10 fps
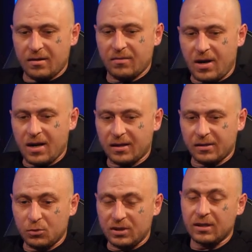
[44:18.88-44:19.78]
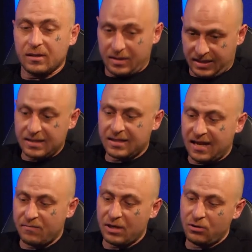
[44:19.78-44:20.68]
And fucking, he was in the
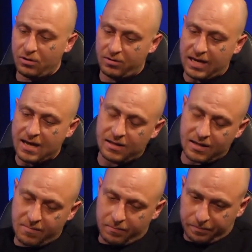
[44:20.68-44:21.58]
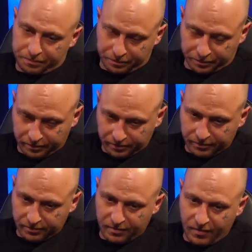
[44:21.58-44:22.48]
same venue, Gaelic Club.
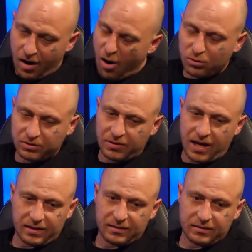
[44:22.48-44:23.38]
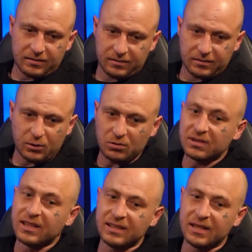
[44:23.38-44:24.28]
I
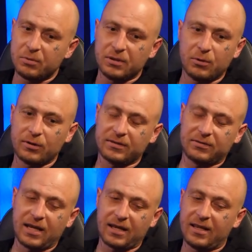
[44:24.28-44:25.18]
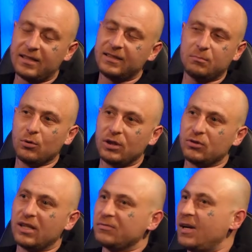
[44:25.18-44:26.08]
was knee deep in a bottle of fucking Hennessy,
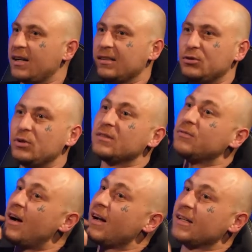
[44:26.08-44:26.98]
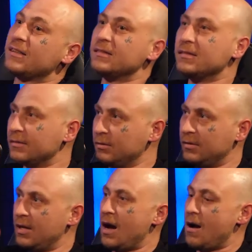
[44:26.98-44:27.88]
blind drunk, fucking drinking fucking
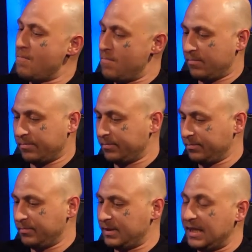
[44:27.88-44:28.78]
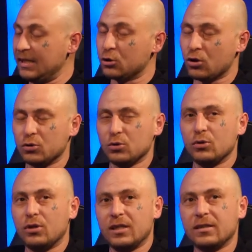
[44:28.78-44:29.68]
tequila shots
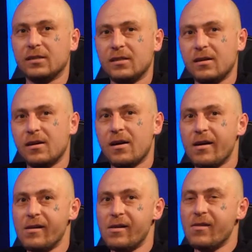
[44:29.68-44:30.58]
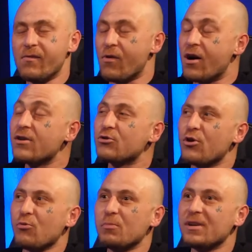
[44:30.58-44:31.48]
all night. Thought, I'm gonna
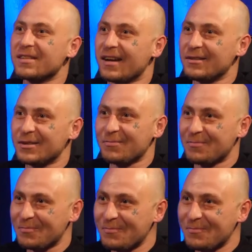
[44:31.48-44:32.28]
try and rob these cunts.